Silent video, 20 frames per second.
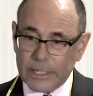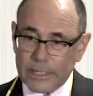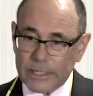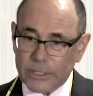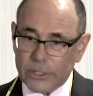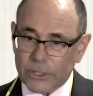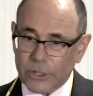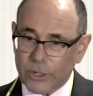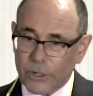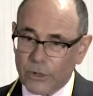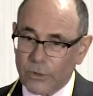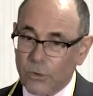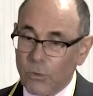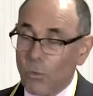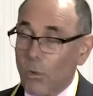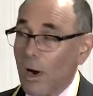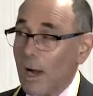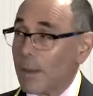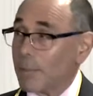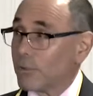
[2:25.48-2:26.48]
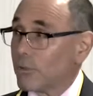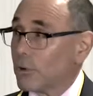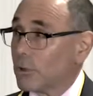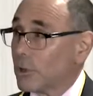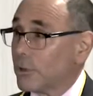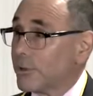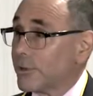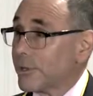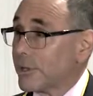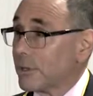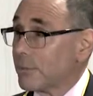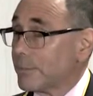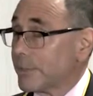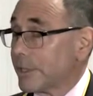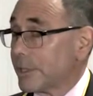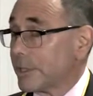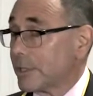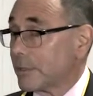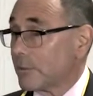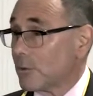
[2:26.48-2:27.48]
So why
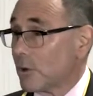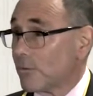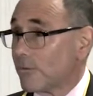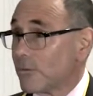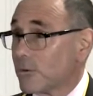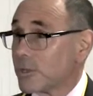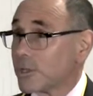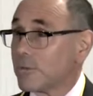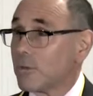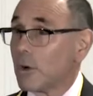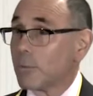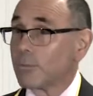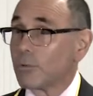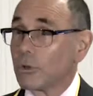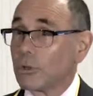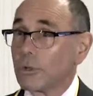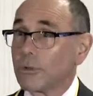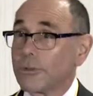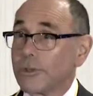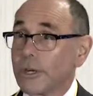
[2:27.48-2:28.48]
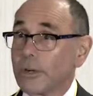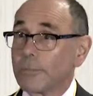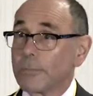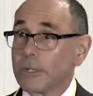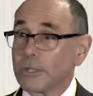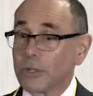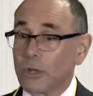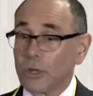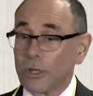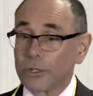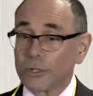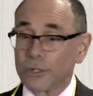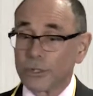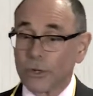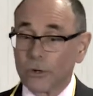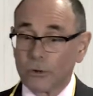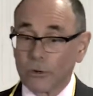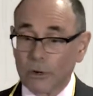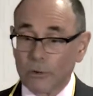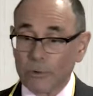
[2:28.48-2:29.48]
prolotherapy? Well, first of all, prolotherapy is
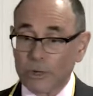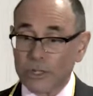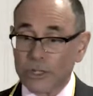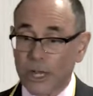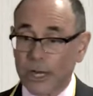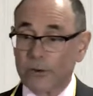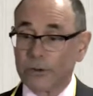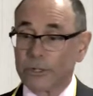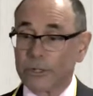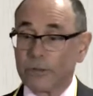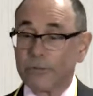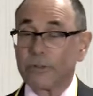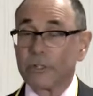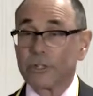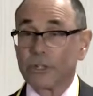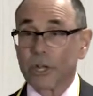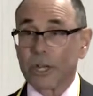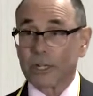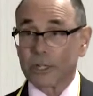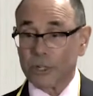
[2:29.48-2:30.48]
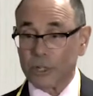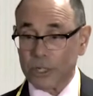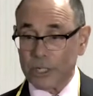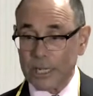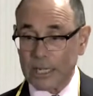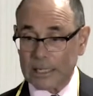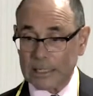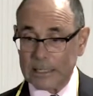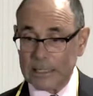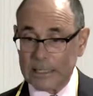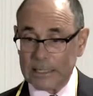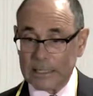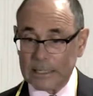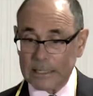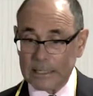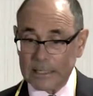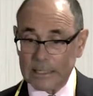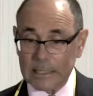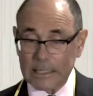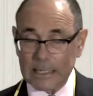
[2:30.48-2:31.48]
also a regenerative injection technique.